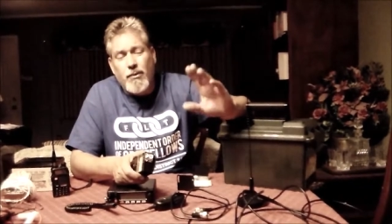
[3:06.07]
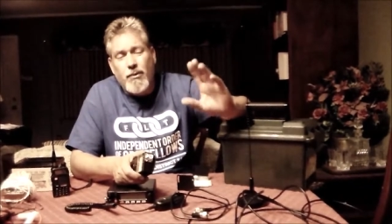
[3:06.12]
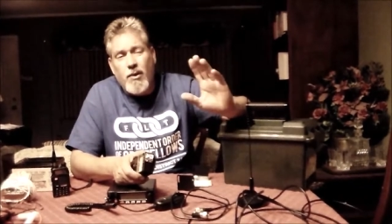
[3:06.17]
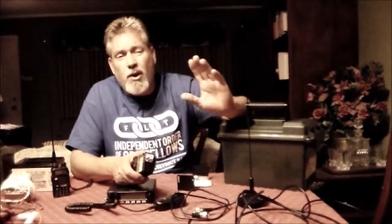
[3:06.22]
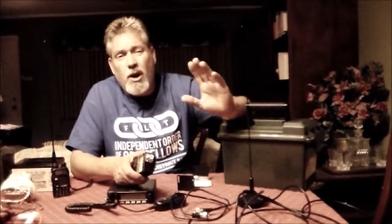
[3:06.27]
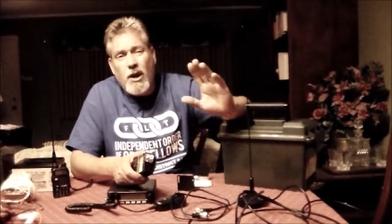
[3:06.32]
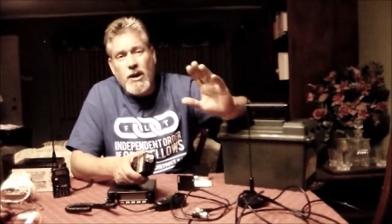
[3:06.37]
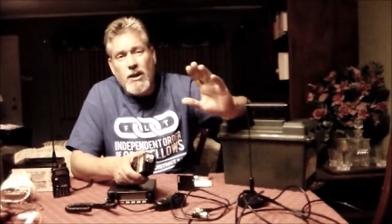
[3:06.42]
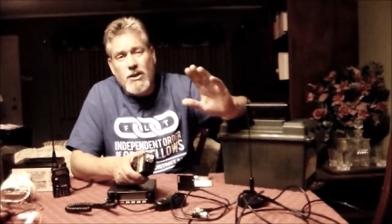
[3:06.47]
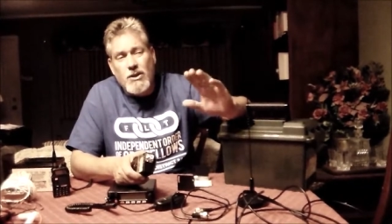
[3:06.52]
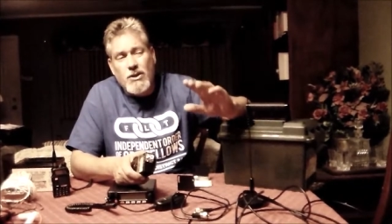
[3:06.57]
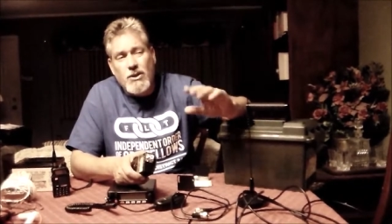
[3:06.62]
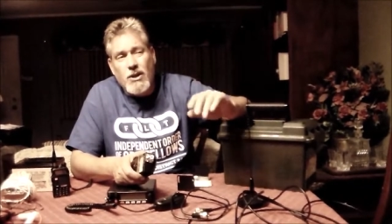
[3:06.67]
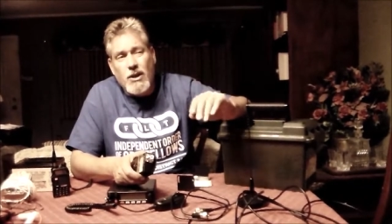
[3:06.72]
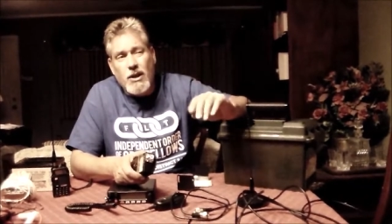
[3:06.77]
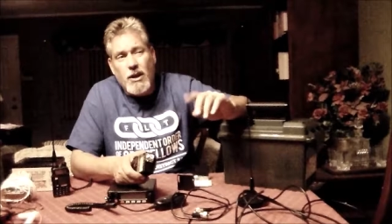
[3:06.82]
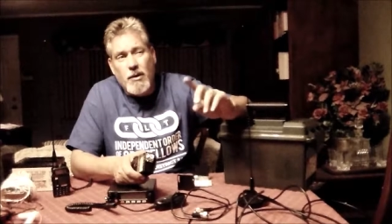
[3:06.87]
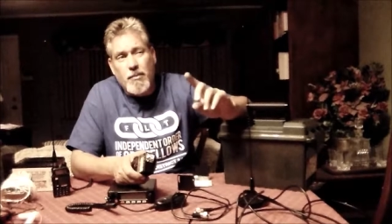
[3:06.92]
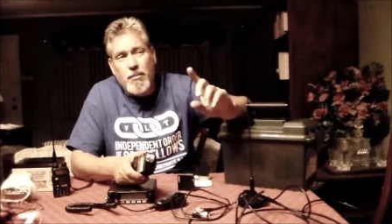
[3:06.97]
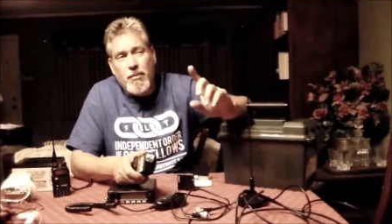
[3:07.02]
a fire
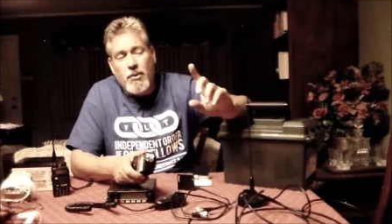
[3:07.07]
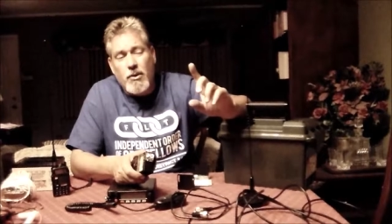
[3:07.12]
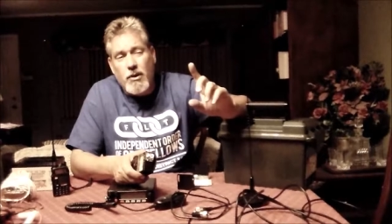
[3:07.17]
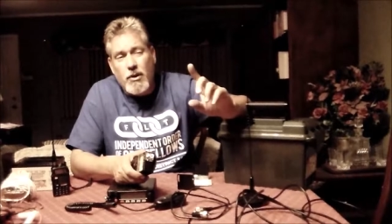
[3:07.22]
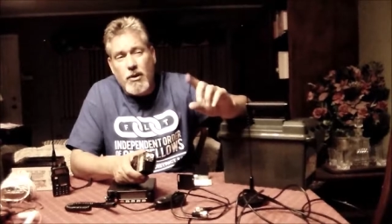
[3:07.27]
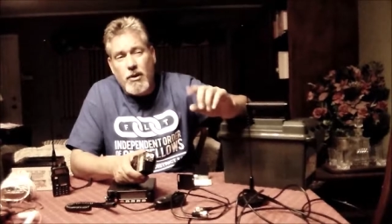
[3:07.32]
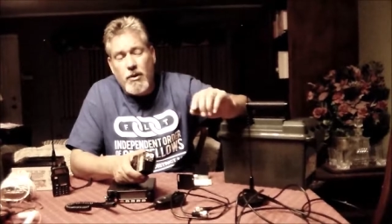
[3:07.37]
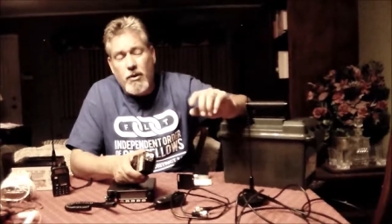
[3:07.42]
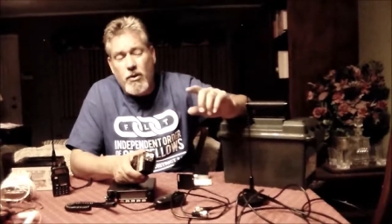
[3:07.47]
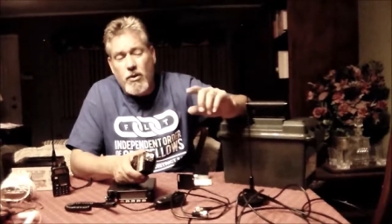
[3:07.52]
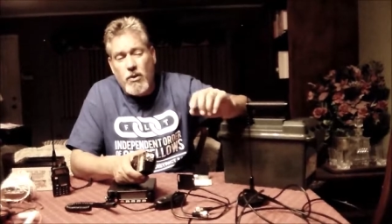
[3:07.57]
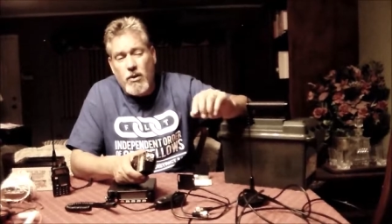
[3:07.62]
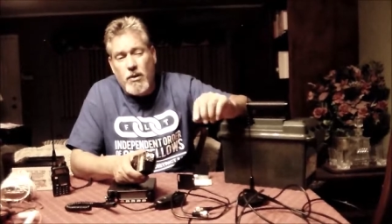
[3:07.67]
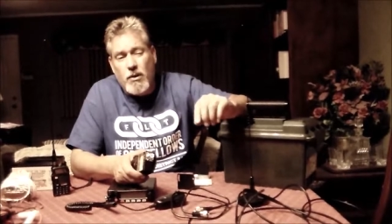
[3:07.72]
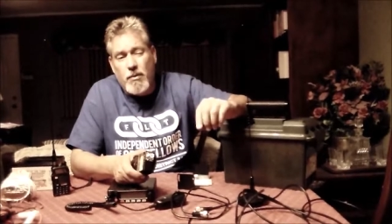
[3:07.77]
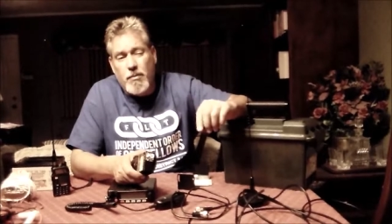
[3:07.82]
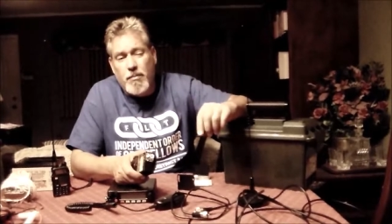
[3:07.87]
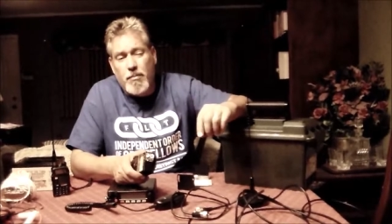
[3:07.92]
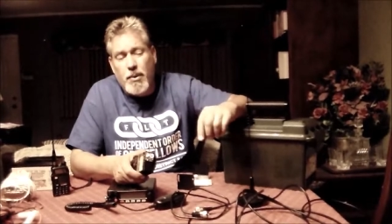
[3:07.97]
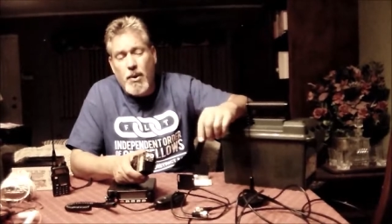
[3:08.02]
stick up on a on
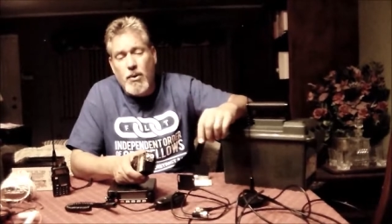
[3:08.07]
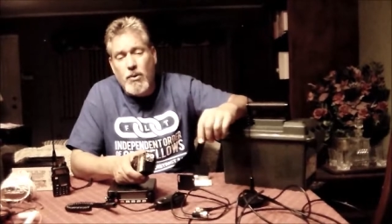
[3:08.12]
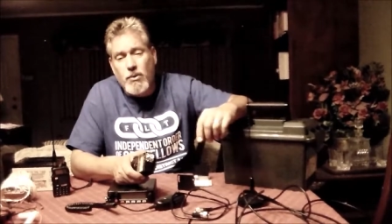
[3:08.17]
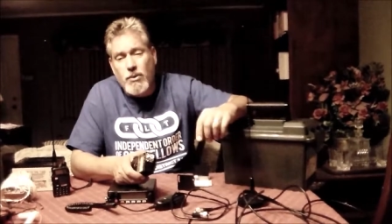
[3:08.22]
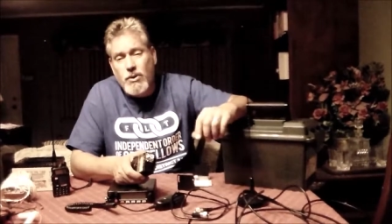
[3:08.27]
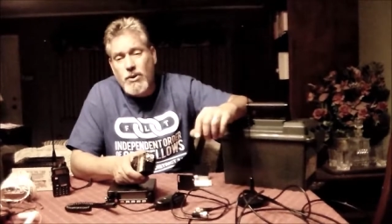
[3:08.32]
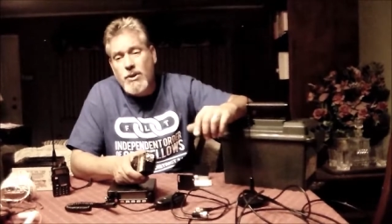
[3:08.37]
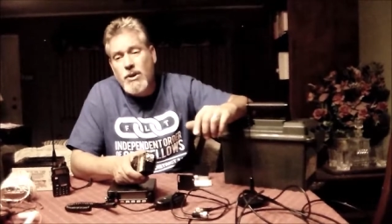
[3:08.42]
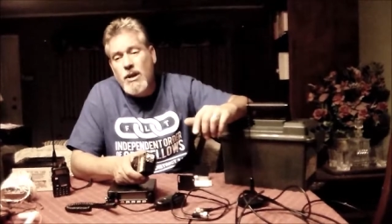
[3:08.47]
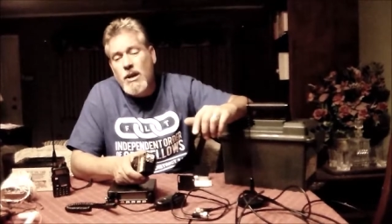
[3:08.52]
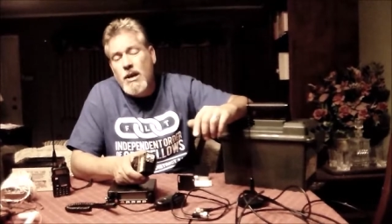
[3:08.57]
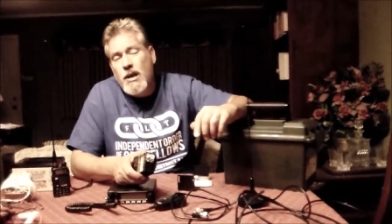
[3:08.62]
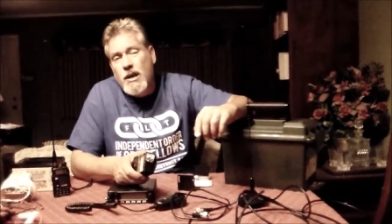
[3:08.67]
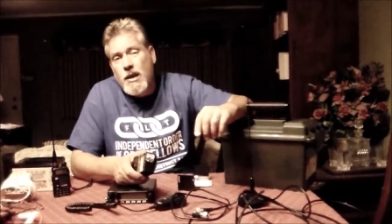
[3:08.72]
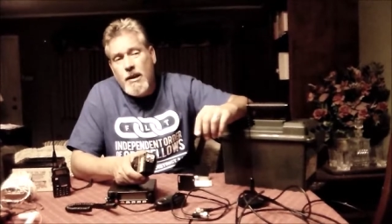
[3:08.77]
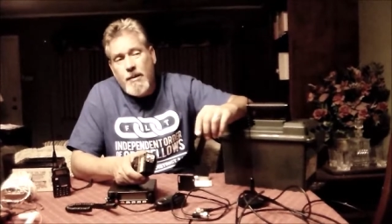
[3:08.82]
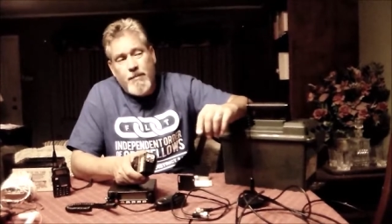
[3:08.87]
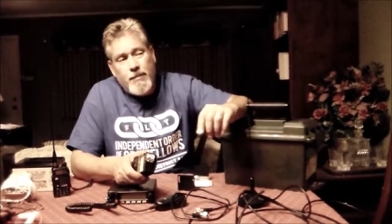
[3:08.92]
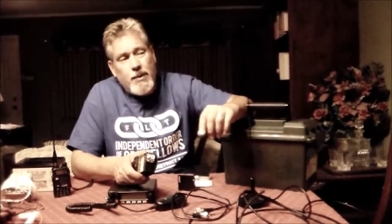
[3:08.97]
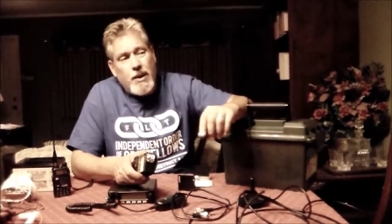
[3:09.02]
a post,
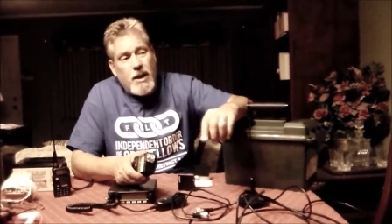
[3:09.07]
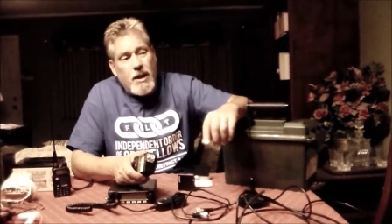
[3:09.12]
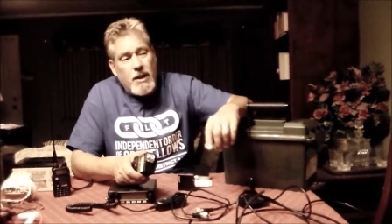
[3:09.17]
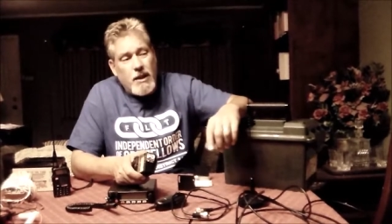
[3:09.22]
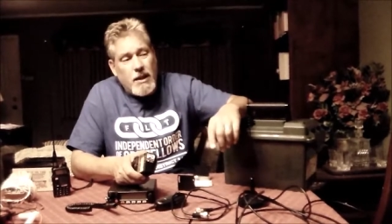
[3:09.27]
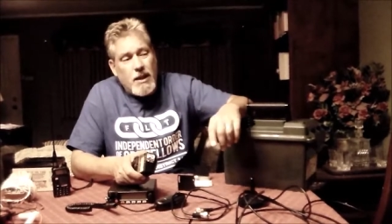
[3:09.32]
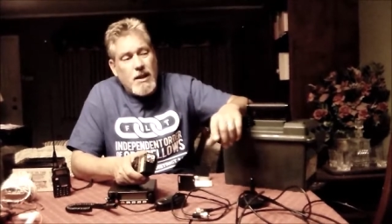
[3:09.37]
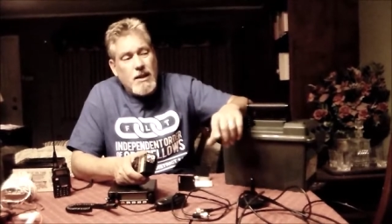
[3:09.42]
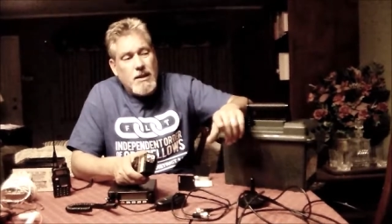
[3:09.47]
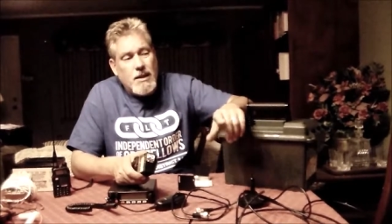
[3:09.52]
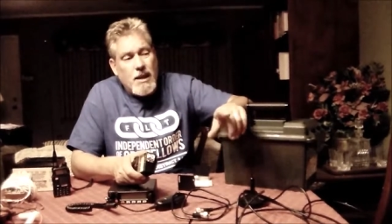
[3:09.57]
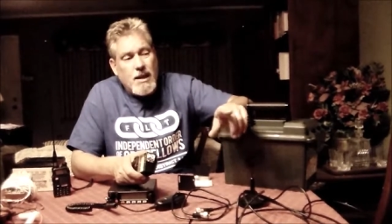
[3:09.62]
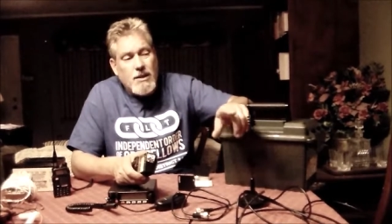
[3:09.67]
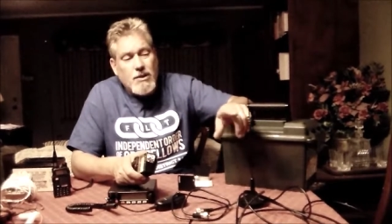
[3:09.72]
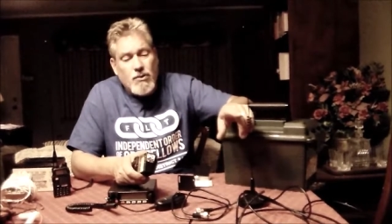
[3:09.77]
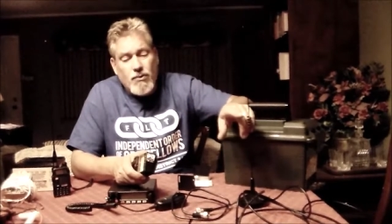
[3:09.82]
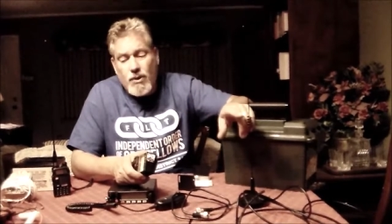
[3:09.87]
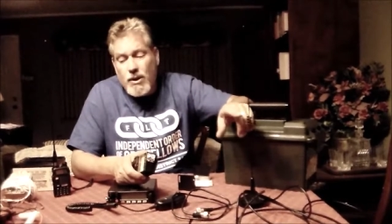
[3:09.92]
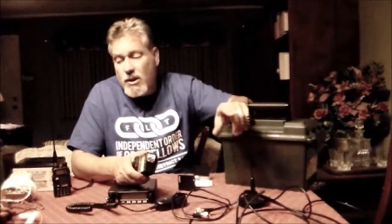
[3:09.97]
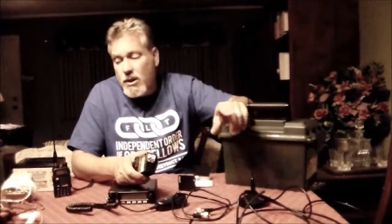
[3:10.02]
and that,
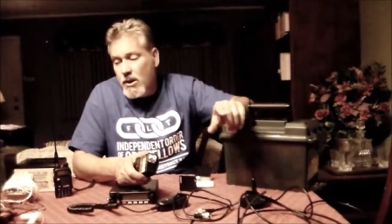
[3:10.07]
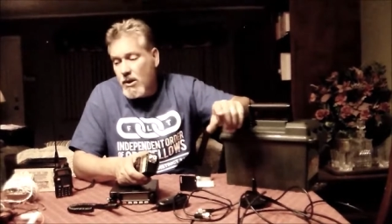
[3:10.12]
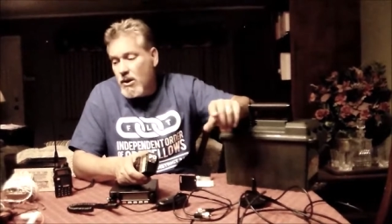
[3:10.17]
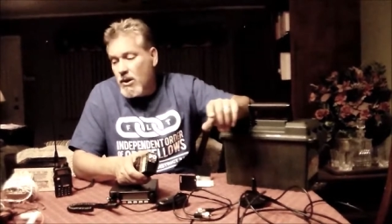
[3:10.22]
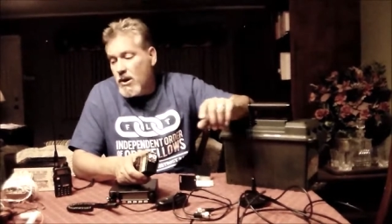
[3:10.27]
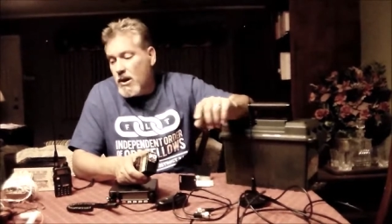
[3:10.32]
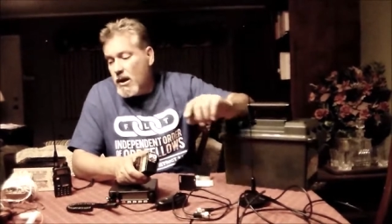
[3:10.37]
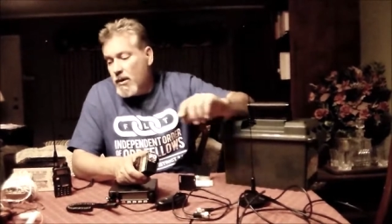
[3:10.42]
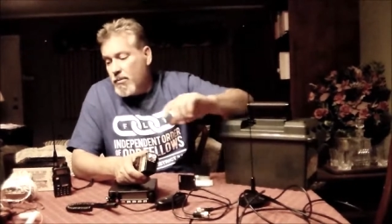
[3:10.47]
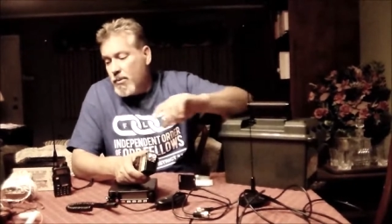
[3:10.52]
that's really good.